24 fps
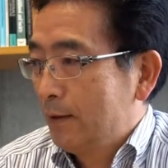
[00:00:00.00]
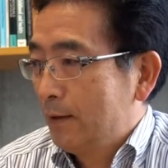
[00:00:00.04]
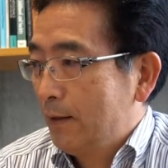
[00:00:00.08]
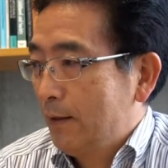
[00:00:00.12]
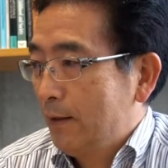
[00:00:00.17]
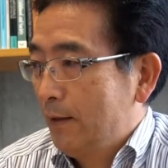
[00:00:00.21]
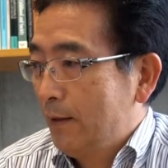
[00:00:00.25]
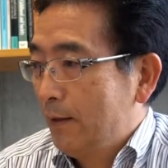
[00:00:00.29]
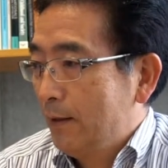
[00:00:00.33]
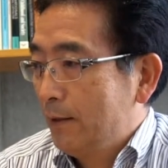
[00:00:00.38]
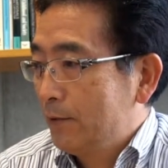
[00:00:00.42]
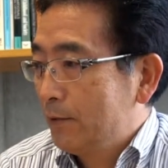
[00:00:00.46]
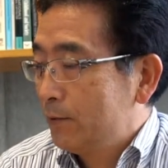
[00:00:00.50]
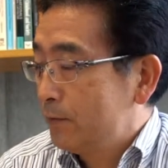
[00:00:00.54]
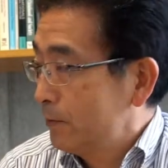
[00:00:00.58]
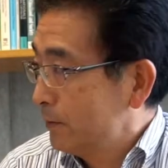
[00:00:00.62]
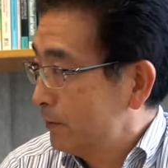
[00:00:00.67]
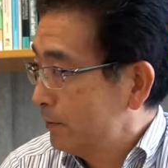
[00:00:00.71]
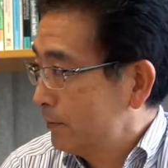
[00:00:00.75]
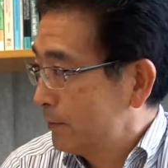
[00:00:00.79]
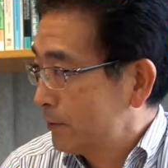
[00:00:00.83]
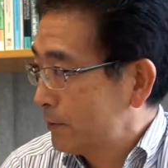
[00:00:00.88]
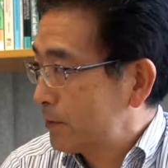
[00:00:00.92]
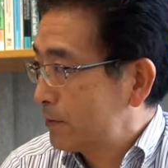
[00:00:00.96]
and
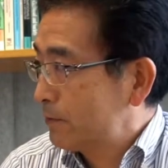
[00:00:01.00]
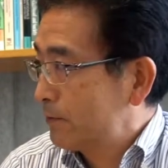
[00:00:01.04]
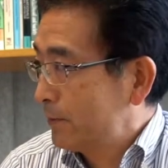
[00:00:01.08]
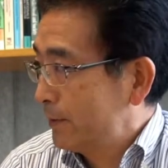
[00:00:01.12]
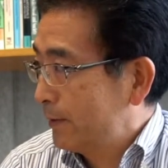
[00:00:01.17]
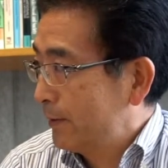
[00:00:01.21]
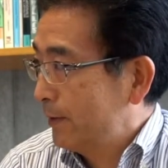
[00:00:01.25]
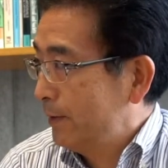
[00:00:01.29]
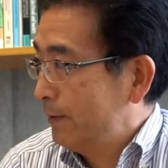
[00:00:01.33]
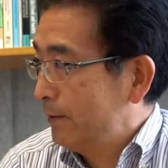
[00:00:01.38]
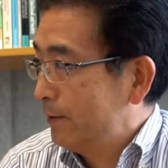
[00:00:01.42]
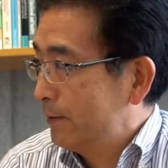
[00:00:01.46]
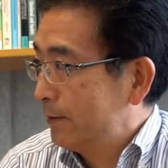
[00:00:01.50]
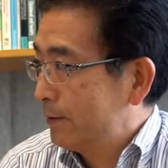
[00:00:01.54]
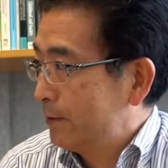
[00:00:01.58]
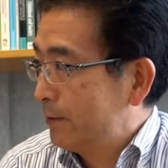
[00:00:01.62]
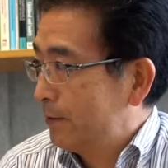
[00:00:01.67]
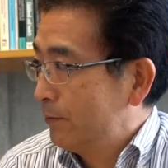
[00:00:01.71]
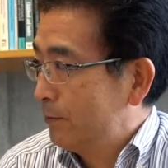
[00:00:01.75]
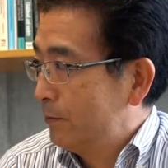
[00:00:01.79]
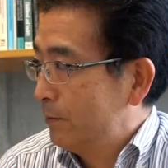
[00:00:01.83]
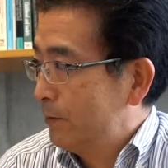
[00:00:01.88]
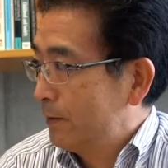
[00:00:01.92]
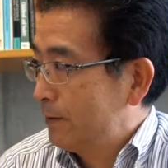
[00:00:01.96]
we'll explain that
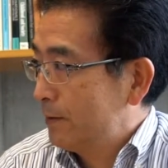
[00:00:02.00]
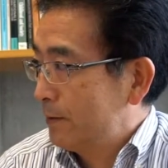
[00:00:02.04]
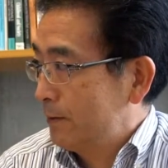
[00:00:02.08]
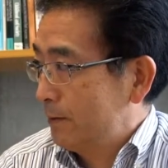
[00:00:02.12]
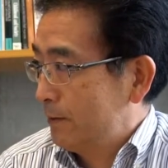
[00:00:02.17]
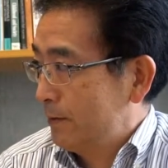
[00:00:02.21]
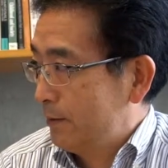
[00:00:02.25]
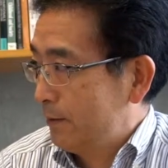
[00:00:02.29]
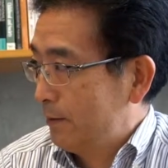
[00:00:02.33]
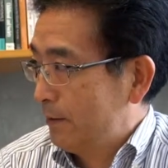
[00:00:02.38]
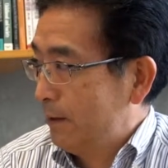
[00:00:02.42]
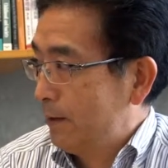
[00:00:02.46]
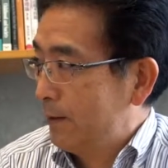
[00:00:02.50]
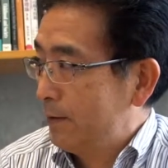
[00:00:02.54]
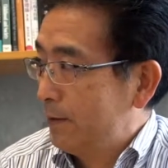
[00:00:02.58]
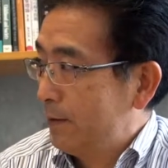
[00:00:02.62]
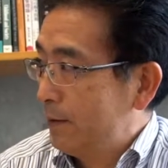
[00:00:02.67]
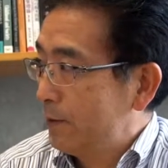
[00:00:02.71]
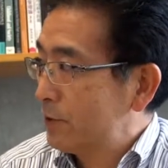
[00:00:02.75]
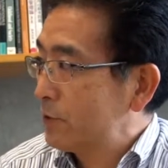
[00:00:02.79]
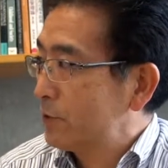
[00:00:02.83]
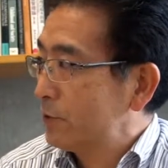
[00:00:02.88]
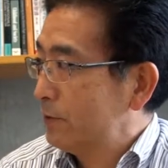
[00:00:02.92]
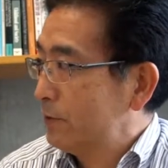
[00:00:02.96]
what they
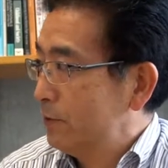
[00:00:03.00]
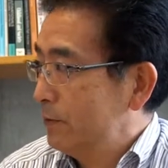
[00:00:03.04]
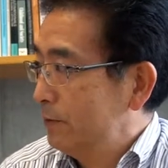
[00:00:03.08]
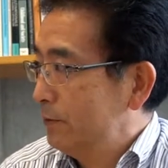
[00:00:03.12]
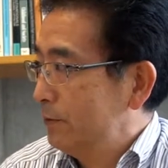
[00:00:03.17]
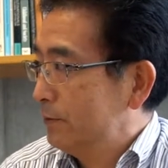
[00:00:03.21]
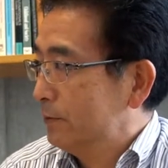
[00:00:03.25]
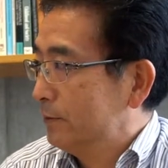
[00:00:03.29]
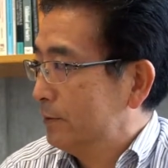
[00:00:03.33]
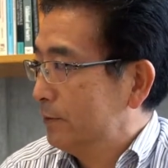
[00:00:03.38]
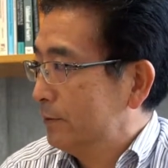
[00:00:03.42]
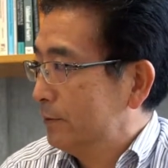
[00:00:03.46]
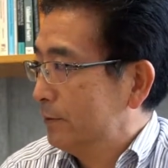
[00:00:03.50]
should do